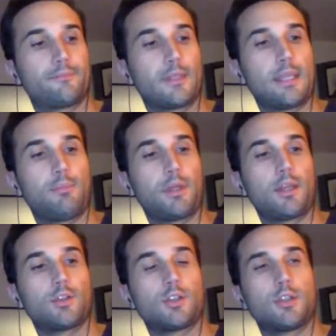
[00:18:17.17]

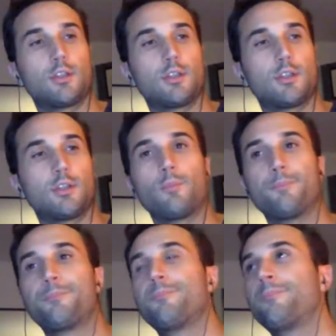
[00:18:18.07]
application
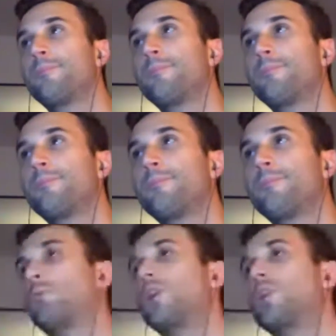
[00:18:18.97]
form, like
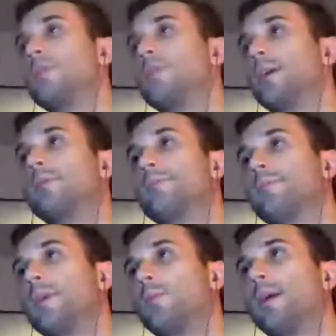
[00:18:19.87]
that questionnaire
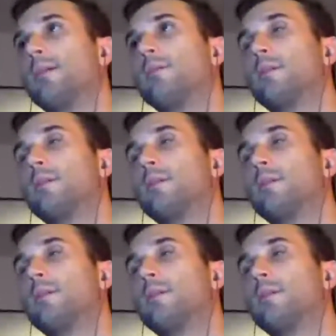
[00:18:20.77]
that we have.